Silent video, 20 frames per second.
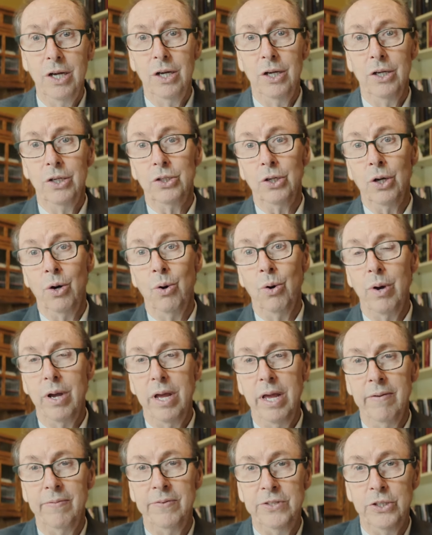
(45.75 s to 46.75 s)
So,
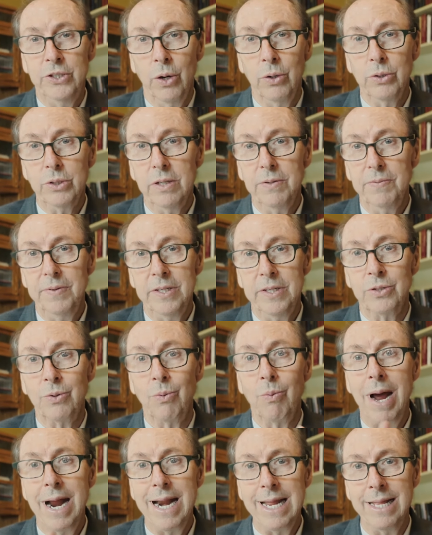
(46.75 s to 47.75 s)
if Joseph is
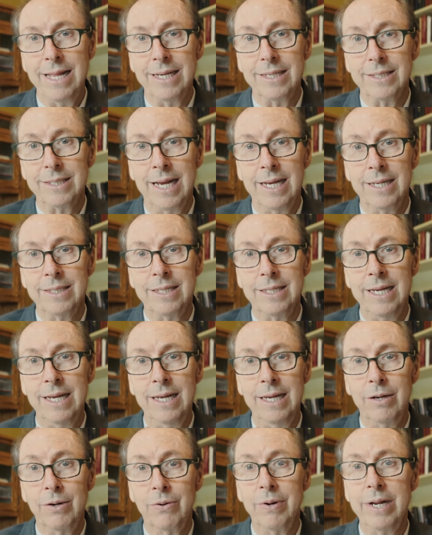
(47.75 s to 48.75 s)
writing this, as
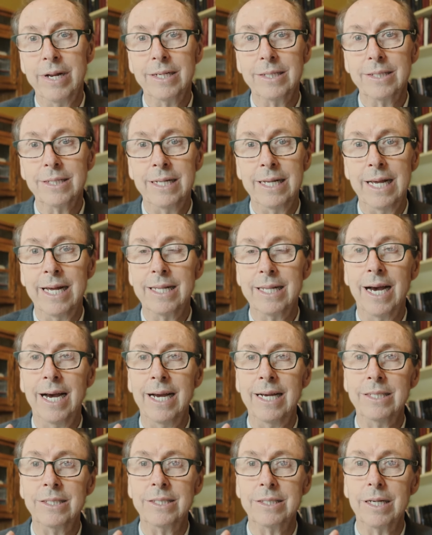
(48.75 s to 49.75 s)
the critics and the
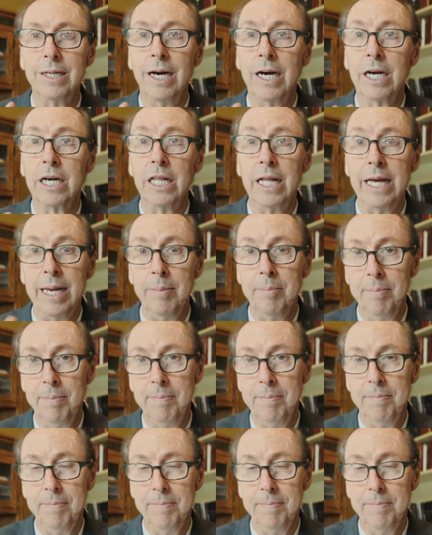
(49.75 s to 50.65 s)
antis acclaim,